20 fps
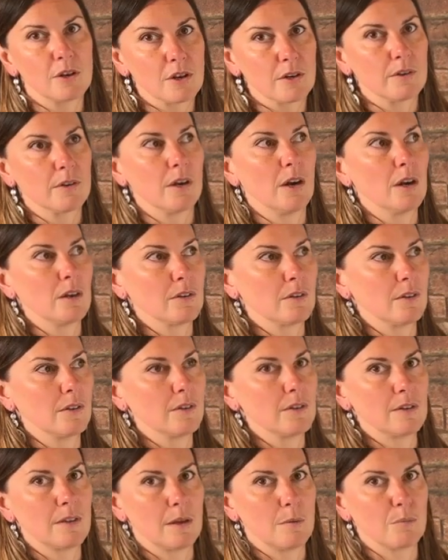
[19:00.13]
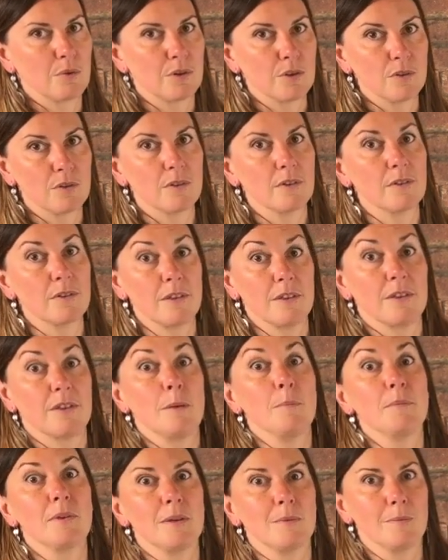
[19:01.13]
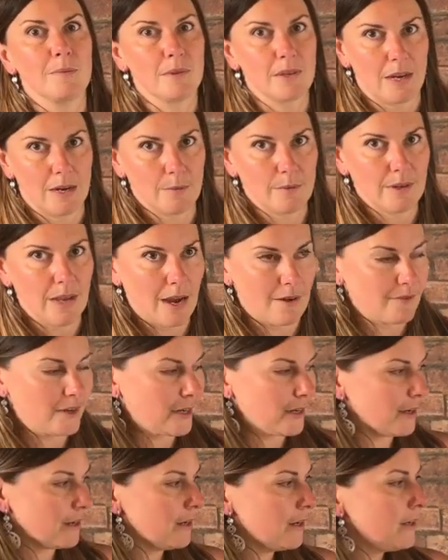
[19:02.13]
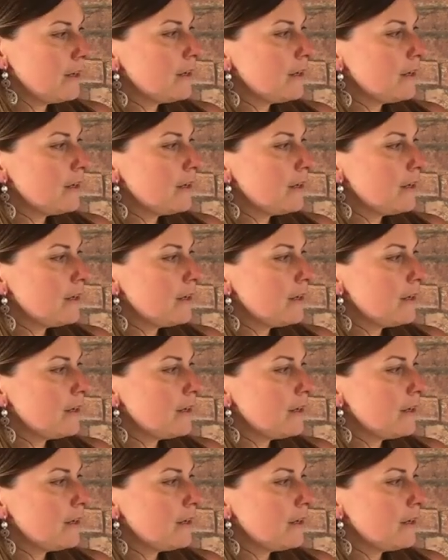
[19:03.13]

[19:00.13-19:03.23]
neurotoxins that produces the symptoms I was having.